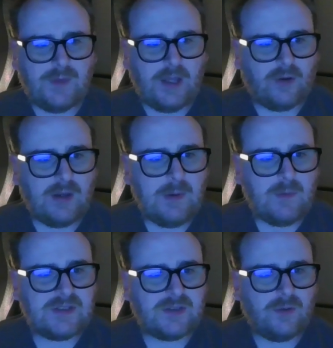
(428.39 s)
Agreement
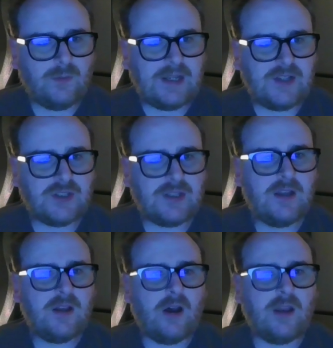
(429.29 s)
was soon reached
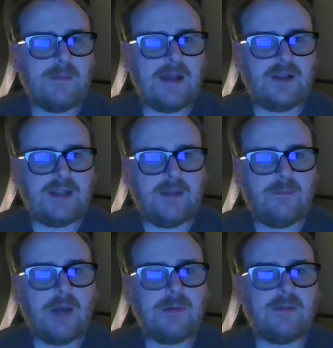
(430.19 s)
on the melody.
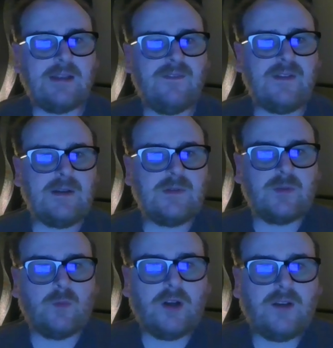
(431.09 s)
Popular belief it was
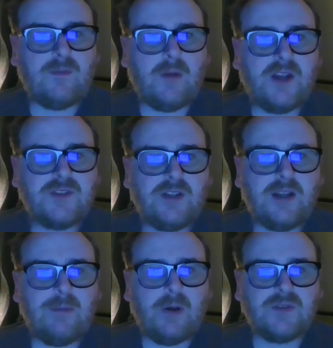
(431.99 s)
a work from Austrian
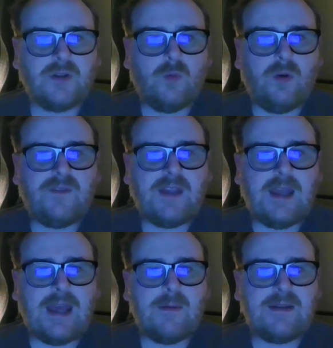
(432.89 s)
composer
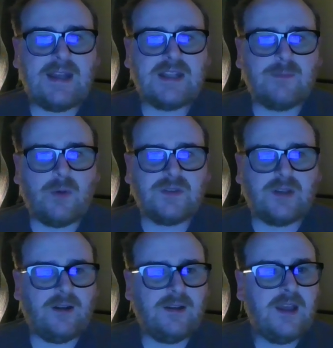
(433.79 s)
Wolfgang Amadeus
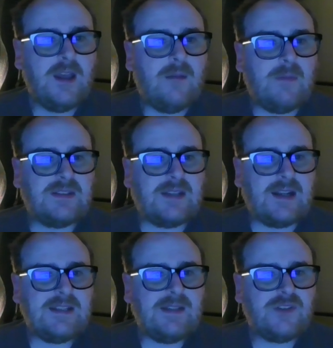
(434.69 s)
Mozart, but
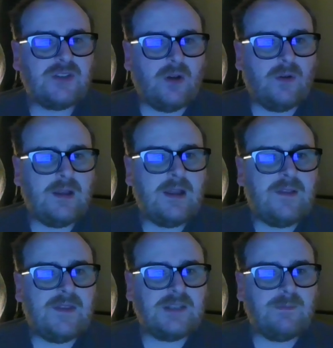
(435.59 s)
studies have shown
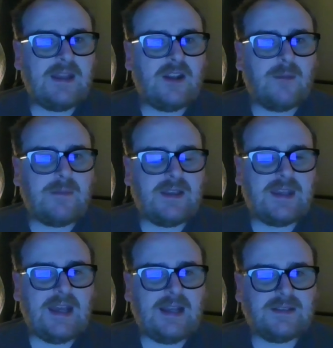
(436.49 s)
this may not be the
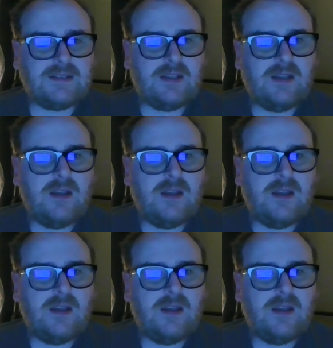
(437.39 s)
case.